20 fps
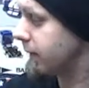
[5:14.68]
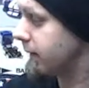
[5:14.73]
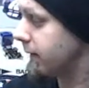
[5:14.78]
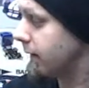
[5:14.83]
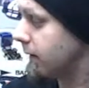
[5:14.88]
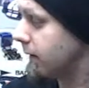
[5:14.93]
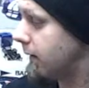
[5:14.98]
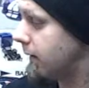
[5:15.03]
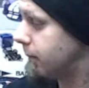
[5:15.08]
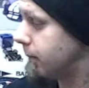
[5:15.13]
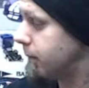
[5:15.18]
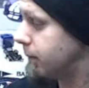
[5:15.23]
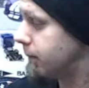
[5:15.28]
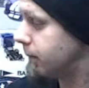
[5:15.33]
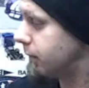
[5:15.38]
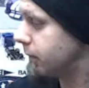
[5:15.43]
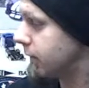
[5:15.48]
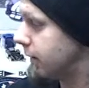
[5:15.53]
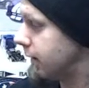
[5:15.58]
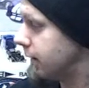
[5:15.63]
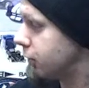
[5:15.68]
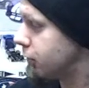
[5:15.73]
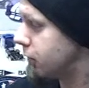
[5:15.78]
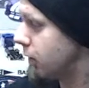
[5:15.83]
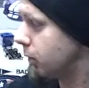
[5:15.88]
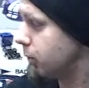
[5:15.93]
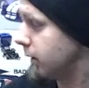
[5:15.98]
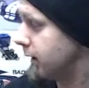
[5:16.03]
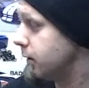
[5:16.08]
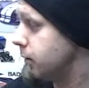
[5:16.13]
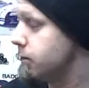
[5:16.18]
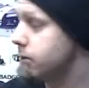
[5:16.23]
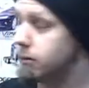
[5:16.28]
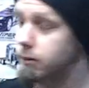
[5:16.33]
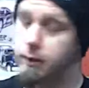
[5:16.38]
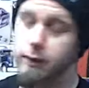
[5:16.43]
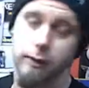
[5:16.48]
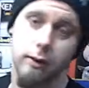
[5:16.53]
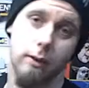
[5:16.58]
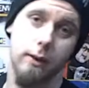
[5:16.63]
ever been to the club's show, so I knew
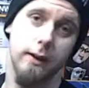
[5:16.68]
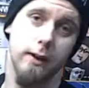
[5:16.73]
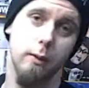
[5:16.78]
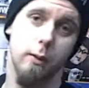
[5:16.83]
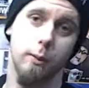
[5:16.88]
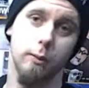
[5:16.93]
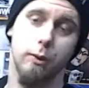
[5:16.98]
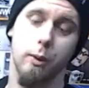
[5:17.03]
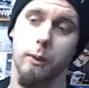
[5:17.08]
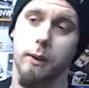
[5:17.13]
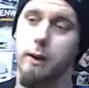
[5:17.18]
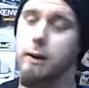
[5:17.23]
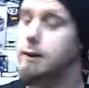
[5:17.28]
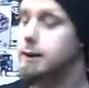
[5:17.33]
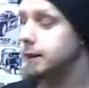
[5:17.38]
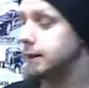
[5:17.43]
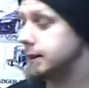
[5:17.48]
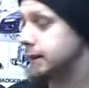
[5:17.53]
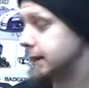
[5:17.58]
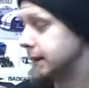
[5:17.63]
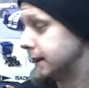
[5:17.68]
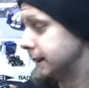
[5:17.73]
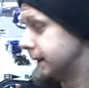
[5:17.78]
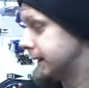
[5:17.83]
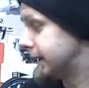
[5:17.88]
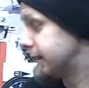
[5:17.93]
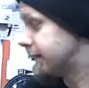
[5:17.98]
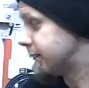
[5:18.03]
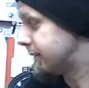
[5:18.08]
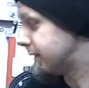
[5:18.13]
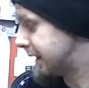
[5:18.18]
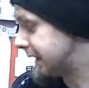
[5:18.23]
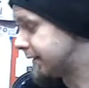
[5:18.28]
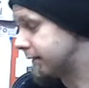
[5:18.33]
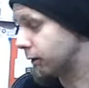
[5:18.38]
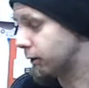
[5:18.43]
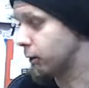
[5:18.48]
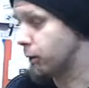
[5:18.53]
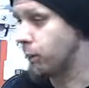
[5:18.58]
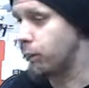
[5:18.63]
really no idea what was going on. Seen
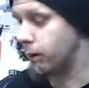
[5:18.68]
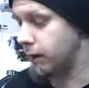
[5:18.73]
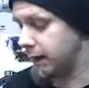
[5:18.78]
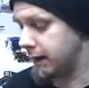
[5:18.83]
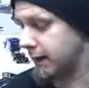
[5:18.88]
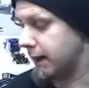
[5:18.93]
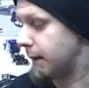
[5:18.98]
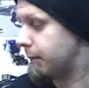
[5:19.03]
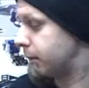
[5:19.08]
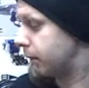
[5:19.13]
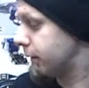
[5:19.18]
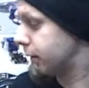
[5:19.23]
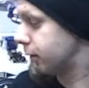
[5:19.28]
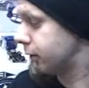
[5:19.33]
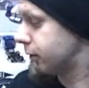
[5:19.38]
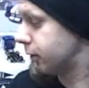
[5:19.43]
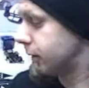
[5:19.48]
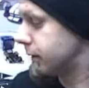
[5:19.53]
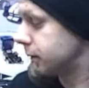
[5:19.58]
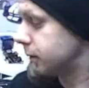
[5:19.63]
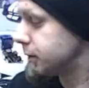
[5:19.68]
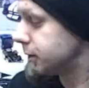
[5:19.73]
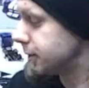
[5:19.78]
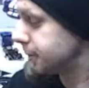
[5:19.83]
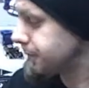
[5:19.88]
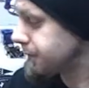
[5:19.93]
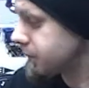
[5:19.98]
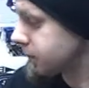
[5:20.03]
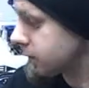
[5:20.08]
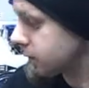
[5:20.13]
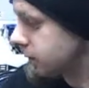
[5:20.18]
this award at a couple other shows,